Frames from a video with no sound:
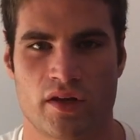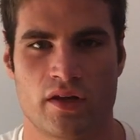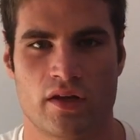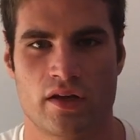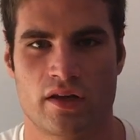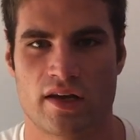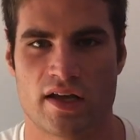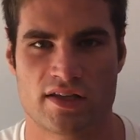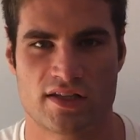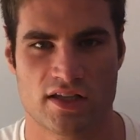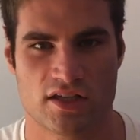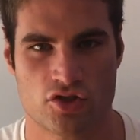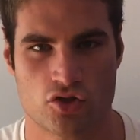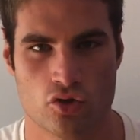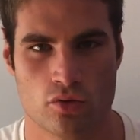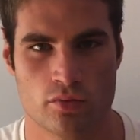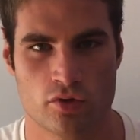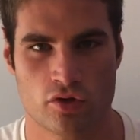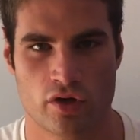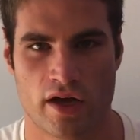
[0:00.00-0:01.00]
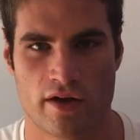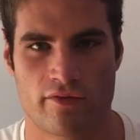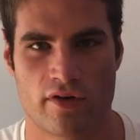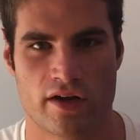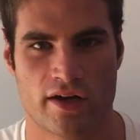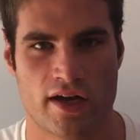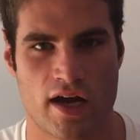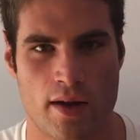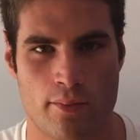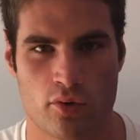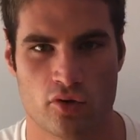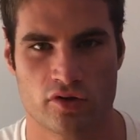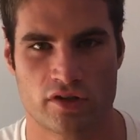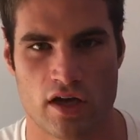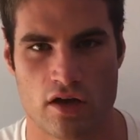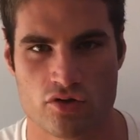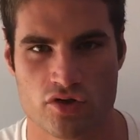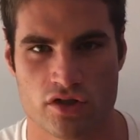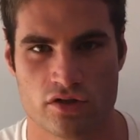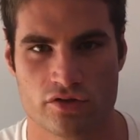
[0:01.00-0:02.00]
Let's assume you have a couple
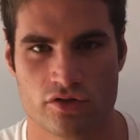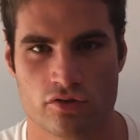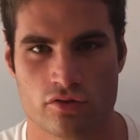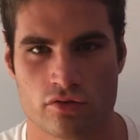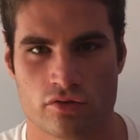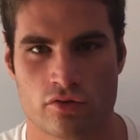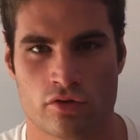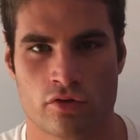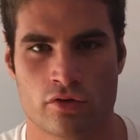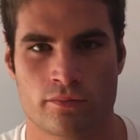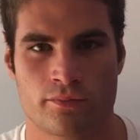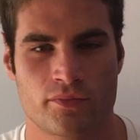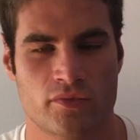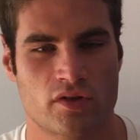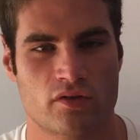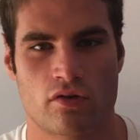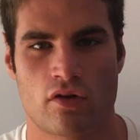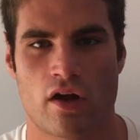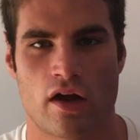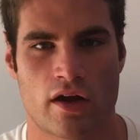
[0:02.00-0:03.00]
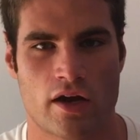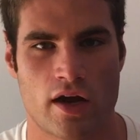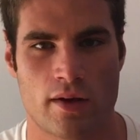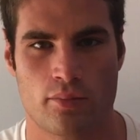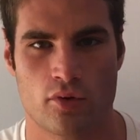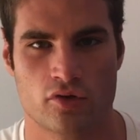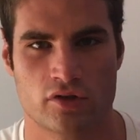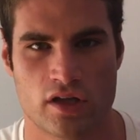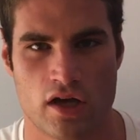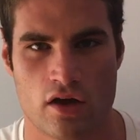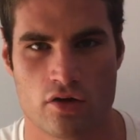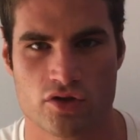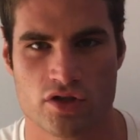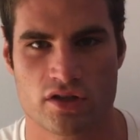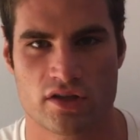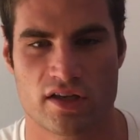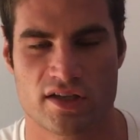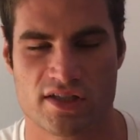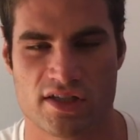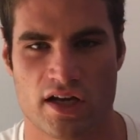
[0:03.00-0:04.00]
thousand euro or a couple thousand
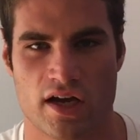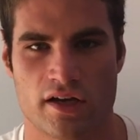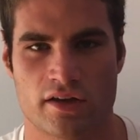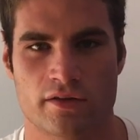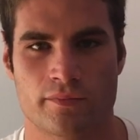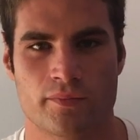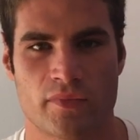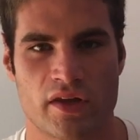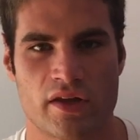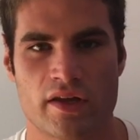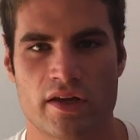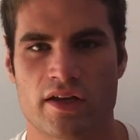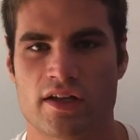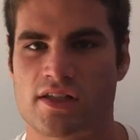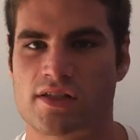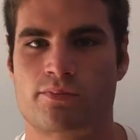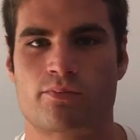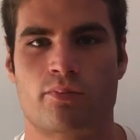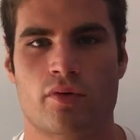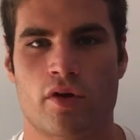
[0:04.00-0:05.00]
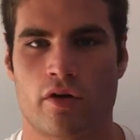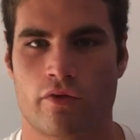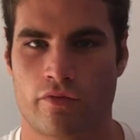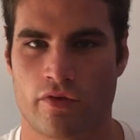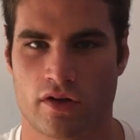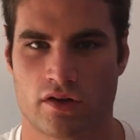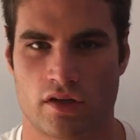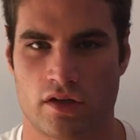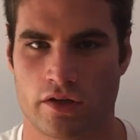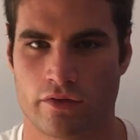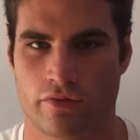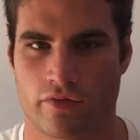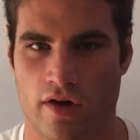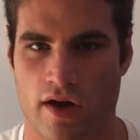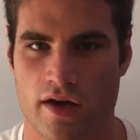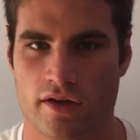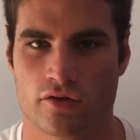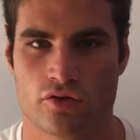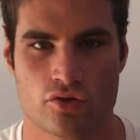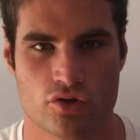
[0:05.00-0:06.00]
aside. It's perfectly fine
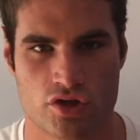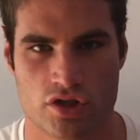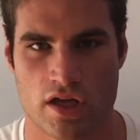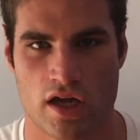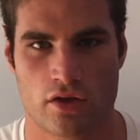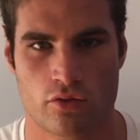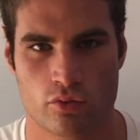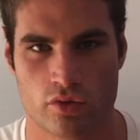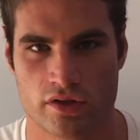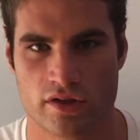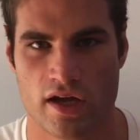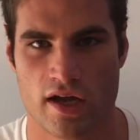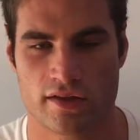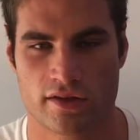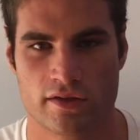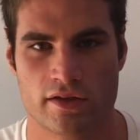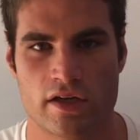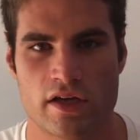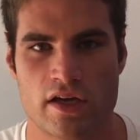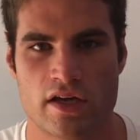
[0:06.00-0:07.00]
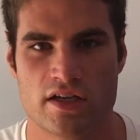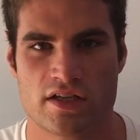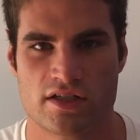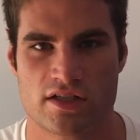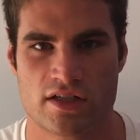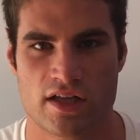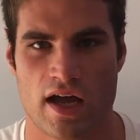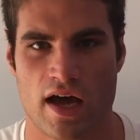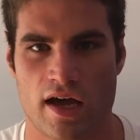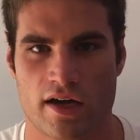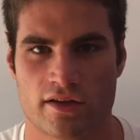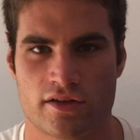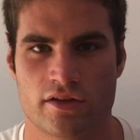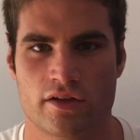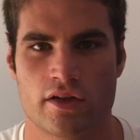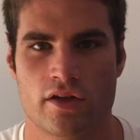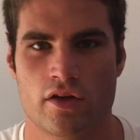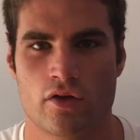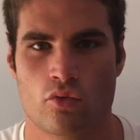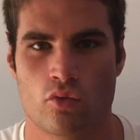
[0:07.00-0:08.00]
to start with that. Start
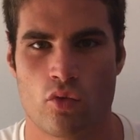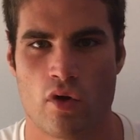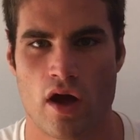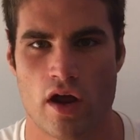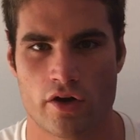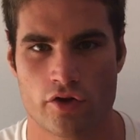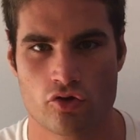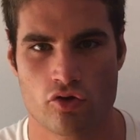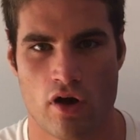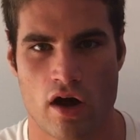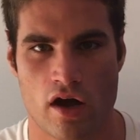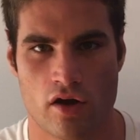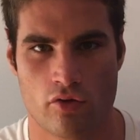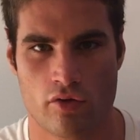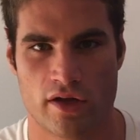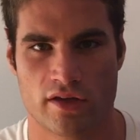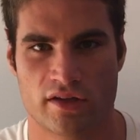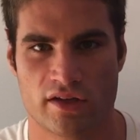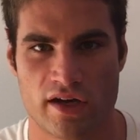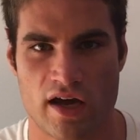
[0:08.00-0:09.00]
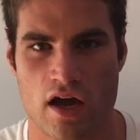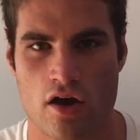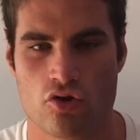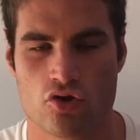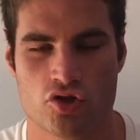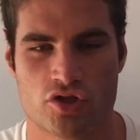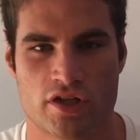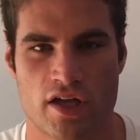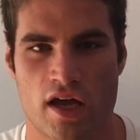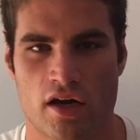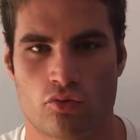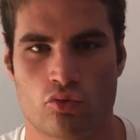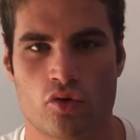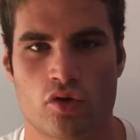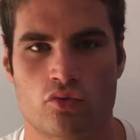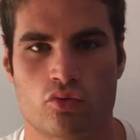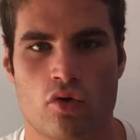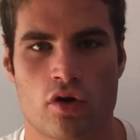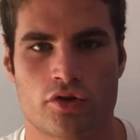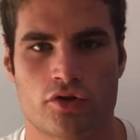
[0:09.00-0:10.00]
where you are right now, start with
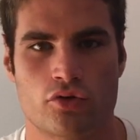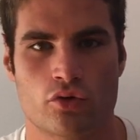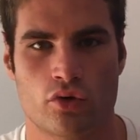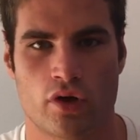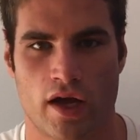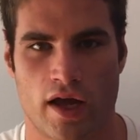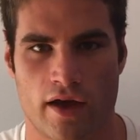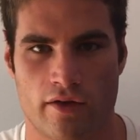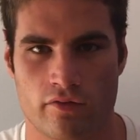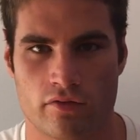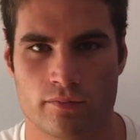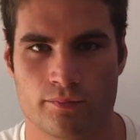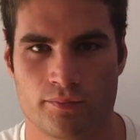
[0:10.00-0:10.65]
what you have.